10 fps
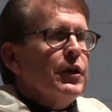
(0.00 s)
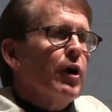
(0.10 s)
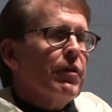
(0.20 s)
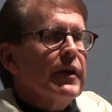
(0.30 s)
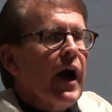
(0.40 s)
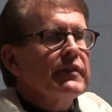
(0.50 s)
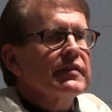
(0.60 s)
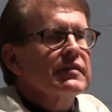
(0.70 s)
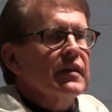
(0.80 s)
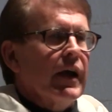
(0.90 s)
You know the
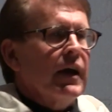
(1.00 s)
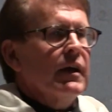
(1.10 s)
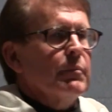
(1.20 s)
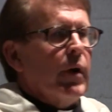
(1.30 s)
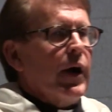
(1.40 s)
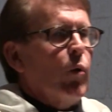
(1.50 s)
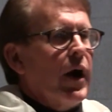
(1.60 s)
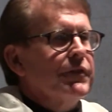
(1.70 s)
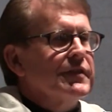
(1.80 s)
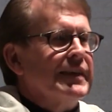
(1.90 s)
nicest thing my
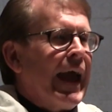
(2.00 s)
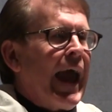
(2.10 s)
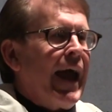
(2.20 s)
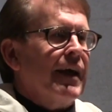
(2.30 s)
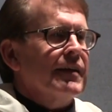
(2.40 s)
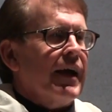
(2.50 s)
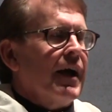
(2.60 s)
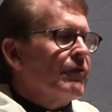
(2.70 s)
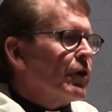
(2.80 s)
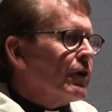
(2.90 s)
wife's dad
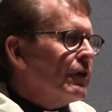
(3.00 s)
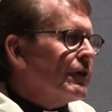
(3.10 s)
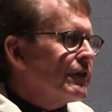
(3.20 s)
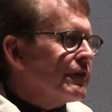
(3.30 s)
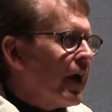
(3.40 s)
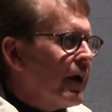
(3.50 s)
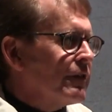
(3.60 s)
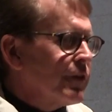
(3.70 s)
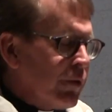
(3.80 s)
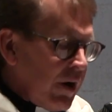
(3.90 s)
ever
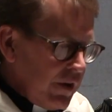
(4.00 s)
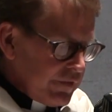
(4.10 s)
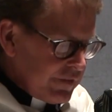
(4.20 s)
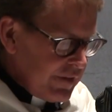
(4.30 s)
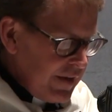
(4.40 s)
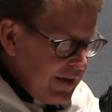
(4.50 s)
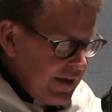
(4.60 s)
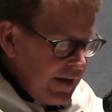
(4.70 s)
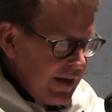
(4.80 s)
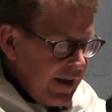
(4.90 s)
said to us?
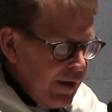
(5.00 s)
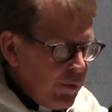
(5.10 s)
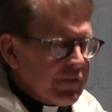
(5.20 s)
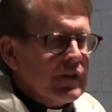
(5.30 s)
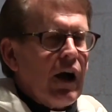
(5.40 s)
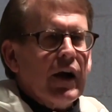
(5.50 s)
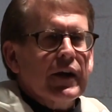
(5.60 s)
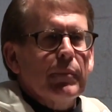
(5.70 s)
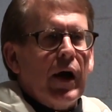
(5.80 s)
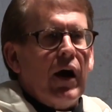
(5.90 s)
He was
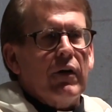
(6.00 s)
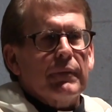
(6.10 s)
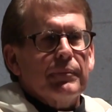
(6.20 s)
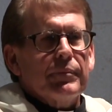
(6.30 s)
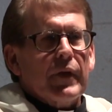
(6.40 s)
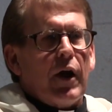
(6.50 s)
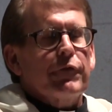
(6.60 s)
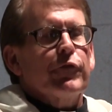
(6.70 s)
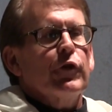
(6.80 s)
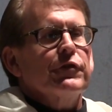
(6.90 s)
talking about our
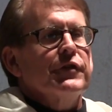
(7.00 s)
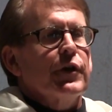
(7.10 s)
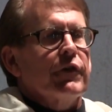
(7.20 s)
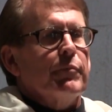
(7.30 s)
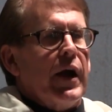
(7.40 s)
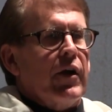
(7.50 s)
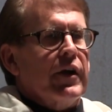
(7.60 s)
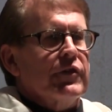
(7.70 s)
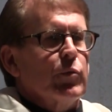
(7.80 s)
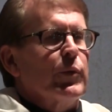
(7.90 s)
first year of
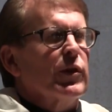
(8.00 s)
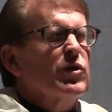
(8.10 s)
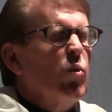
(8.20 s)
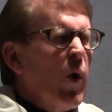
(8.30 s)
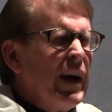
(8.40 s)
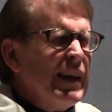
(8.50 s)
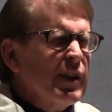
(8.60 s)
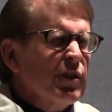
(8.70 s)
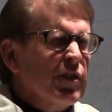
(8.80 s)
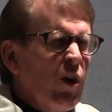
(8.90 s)
marriage. We were 20
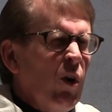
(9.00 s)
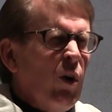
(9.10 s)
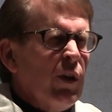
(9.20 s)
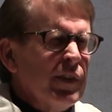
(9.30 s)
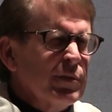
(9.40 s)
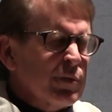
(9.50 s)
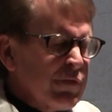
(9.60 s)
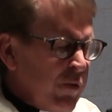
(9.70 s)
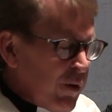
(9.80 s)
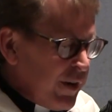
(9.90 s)
years old. This was
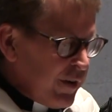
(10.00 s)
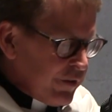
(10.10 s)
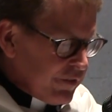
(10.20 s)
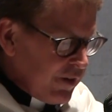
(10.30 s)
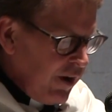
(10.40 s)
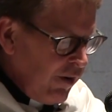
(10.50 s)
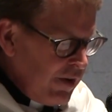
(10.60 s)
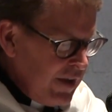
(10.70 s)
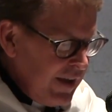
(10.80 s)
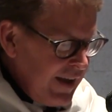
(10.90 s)
40 years
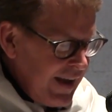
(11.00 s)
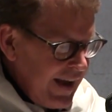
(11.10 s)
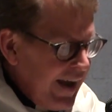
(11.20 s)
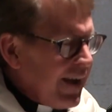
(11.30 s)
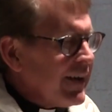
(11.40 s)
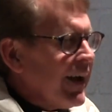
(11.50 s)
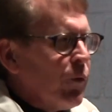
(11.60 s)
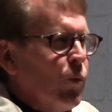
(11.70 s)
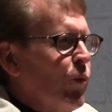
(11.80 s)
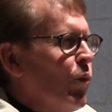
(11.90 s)
ago.
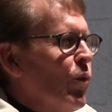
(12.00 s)
And